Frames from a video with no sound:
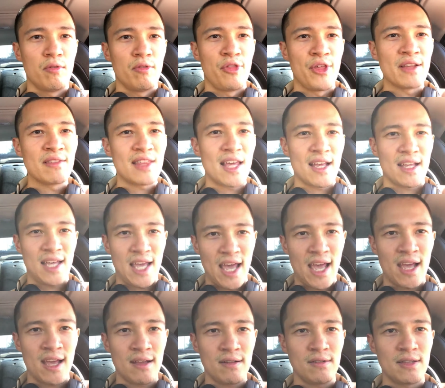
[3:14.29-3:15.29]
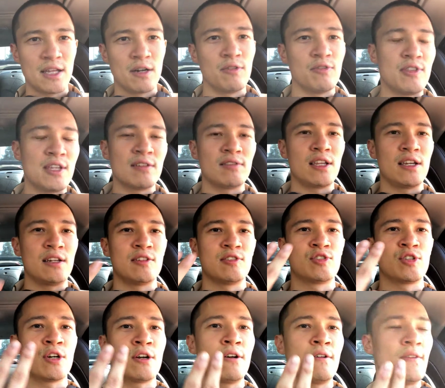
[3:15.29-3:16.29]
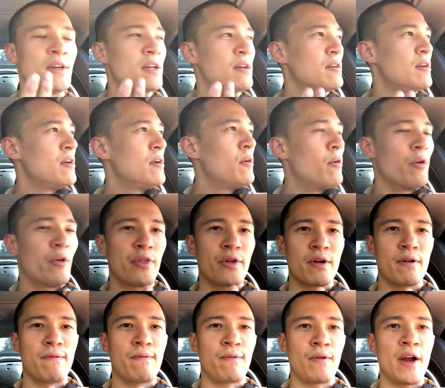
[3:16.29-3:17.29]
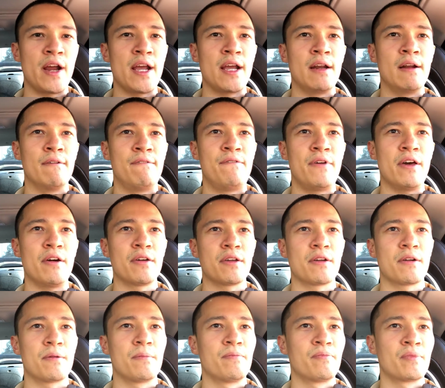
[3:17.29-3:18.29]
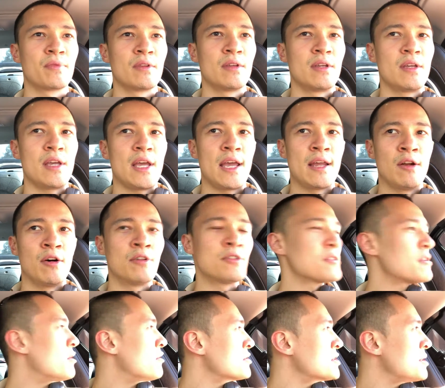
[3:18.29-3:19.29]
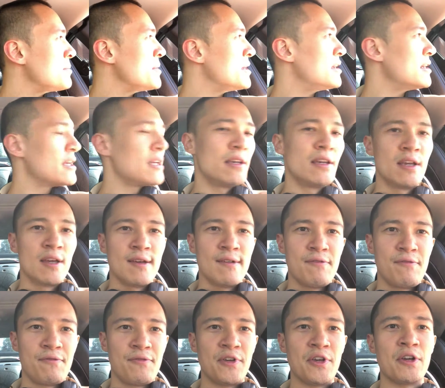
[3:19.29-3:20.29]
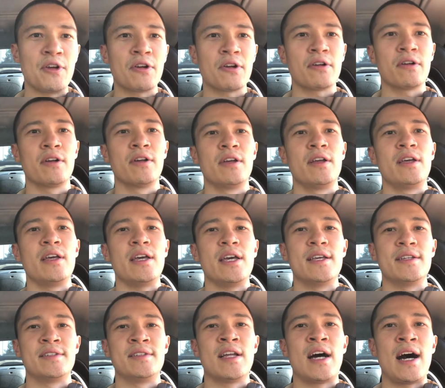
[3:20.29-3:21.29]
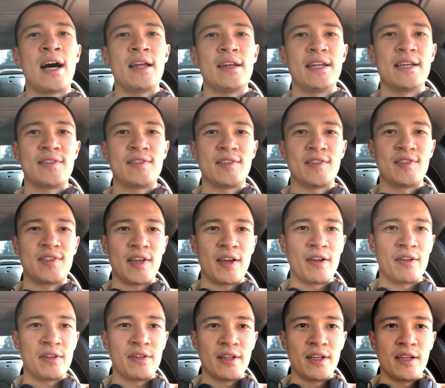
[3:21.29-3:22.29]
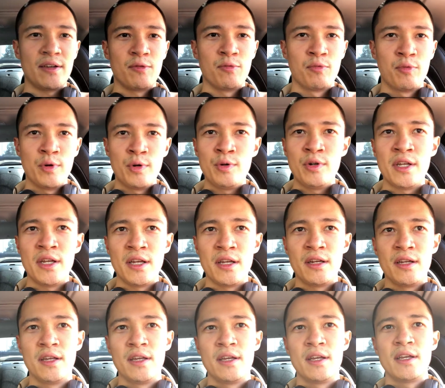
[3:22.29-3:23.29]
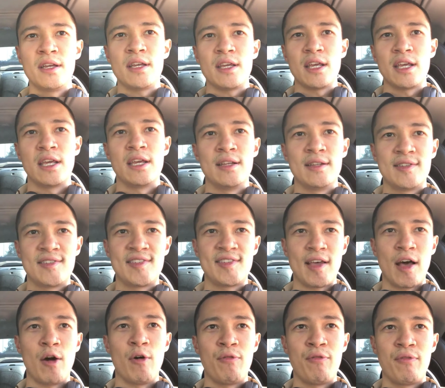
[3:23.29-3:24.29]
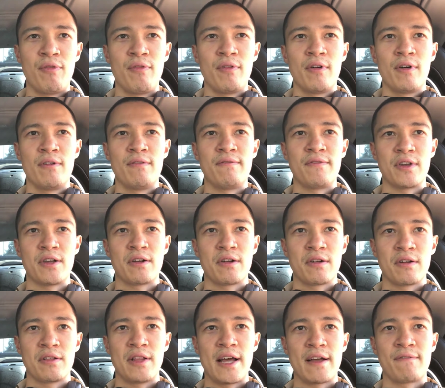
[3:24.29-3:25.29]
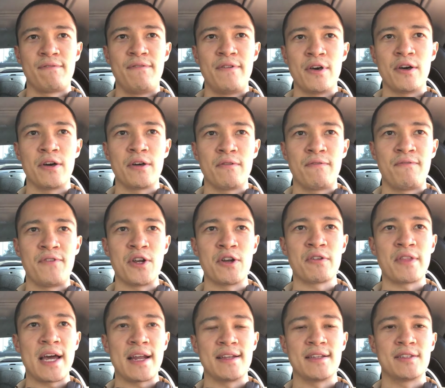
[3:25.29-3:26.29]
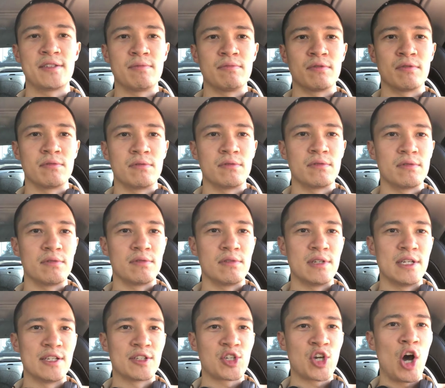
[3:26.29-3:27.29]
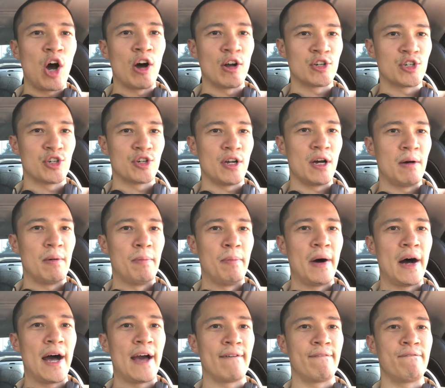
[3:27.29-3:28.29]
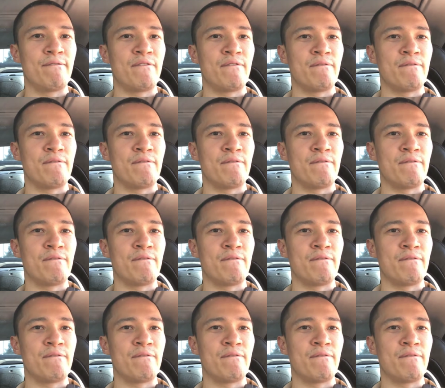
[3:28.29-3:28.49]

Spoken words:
think they can, they don't think they deserve it, or they're afraid of failure. And ultimately, fear is not necessarily rooted in self-fear, like fear that is conjured up by